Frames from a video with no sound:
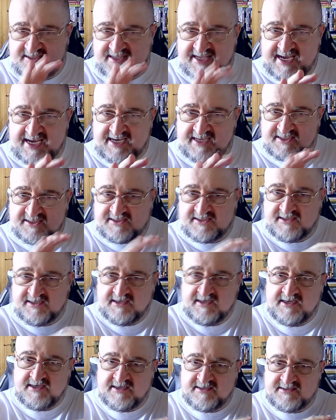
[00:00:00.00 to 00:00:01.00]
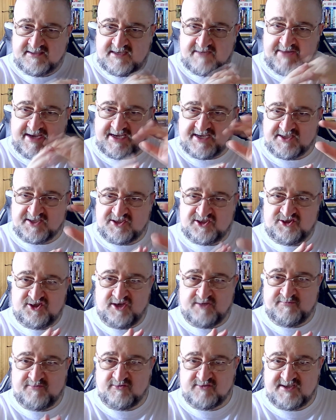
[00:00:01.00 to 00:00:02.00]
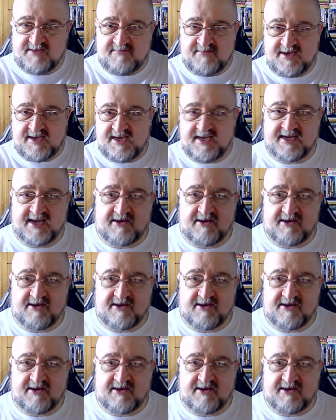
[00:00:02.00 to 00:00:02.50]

things to make it suitable to me?